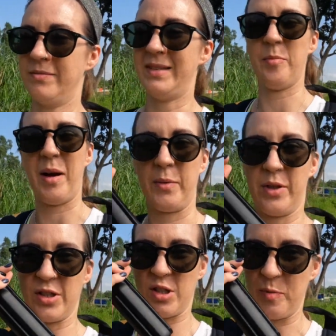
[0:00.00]
Need a bike
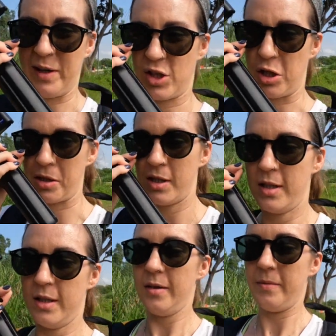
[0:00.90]
with good suspension.
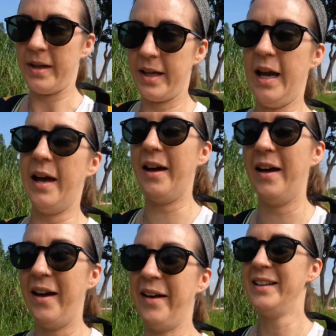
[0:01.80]
But
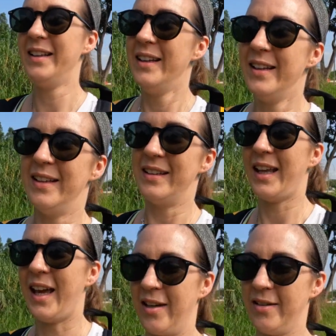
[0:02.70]

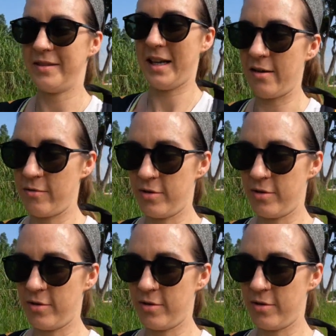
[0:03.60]
yeah, now